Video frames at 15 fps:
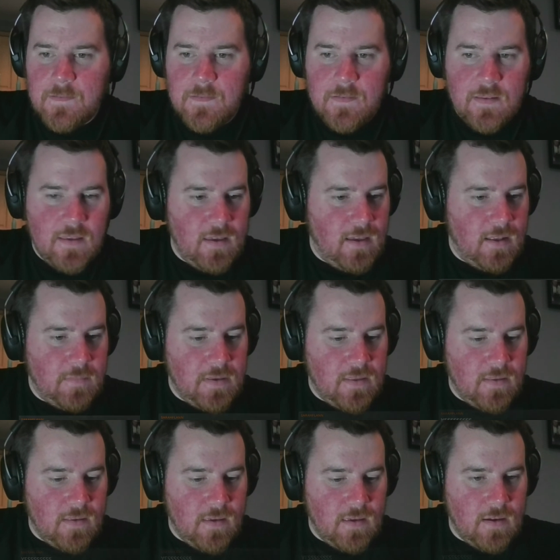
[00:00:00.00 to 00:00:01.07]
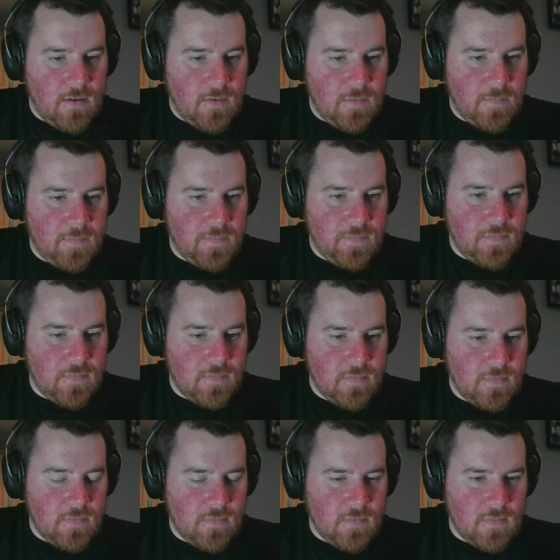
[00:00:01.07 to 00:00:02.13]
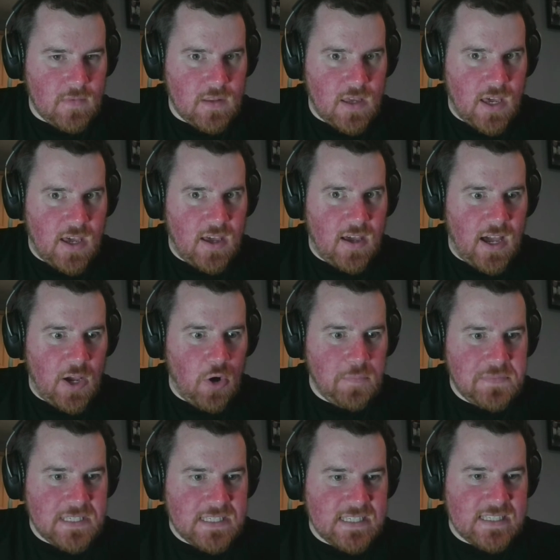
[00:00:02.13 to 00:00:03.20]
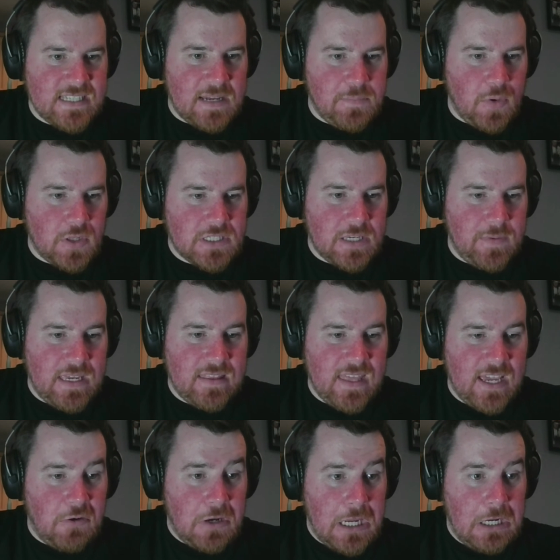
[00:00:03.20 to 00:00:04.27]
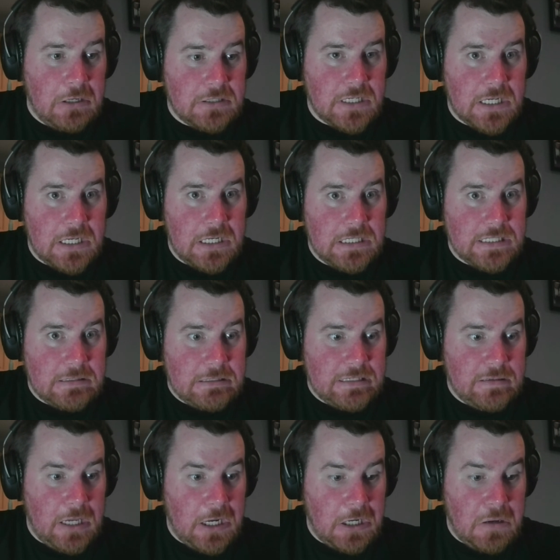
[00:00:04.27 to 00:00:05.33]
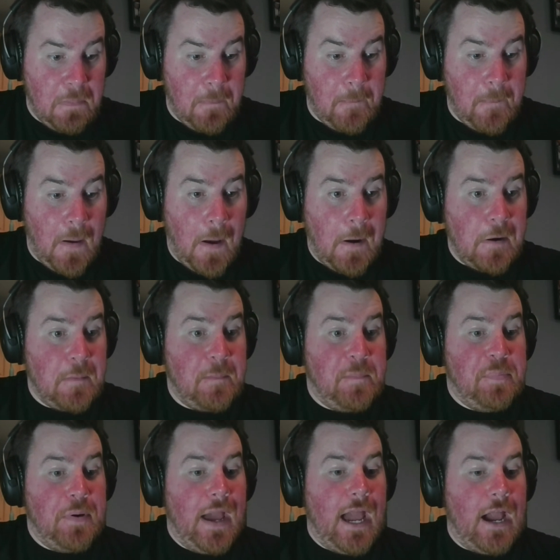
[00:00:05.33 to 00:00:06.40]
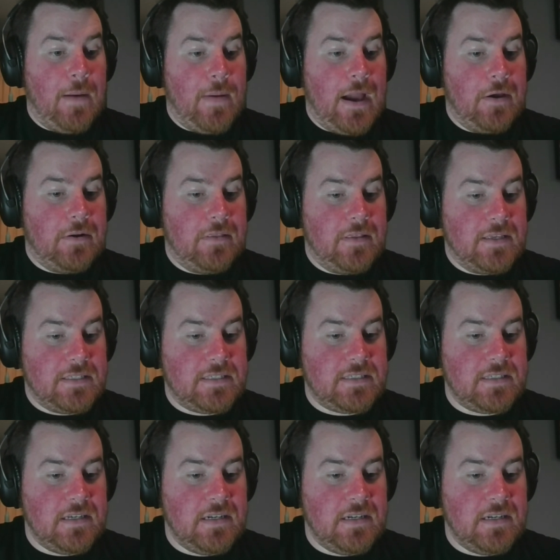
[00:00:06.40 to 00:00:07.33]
Let me see here. I hope this isn't a multi-week thing. Okay, it looks like it is. I'm gonna bow out of this.